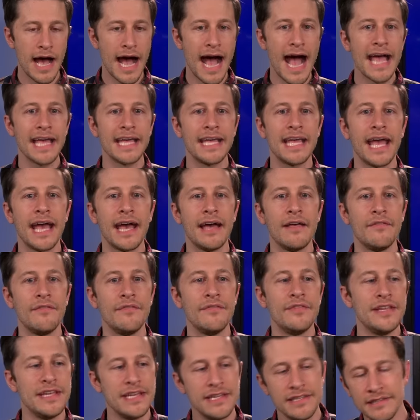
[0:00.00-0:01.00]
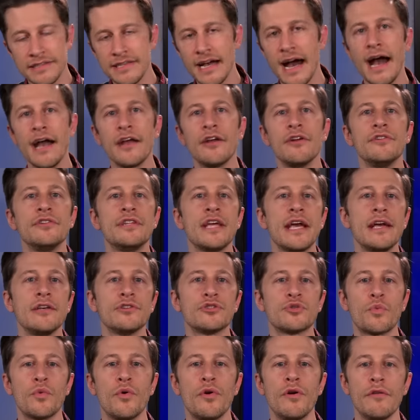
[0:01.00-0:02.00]
I get the entire
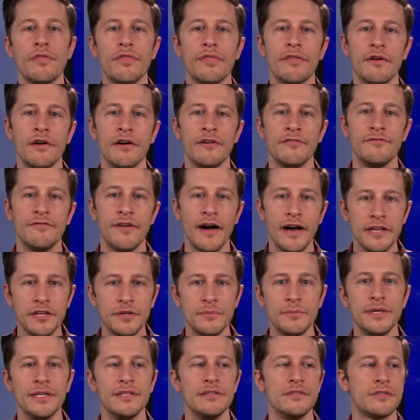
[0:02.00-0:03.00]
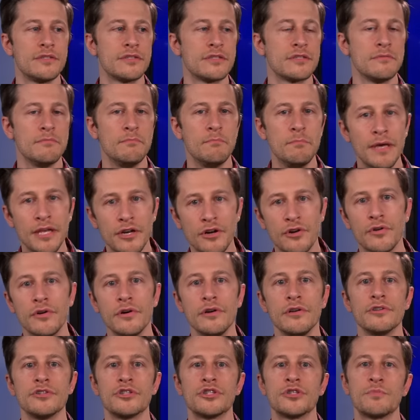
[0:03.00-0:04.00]
day's worth of vitamins,
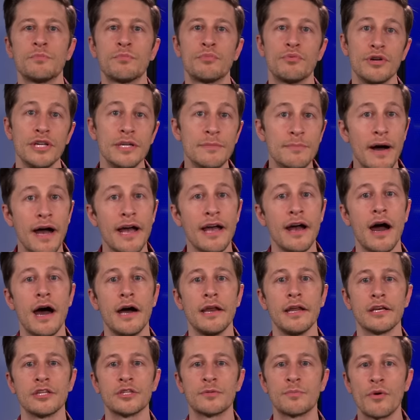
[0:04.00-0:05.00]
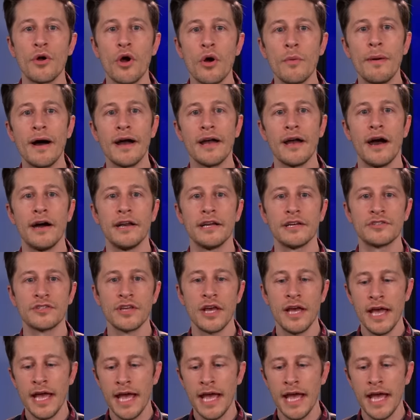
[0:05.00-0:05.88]
minerals, prebiotics, probiotics.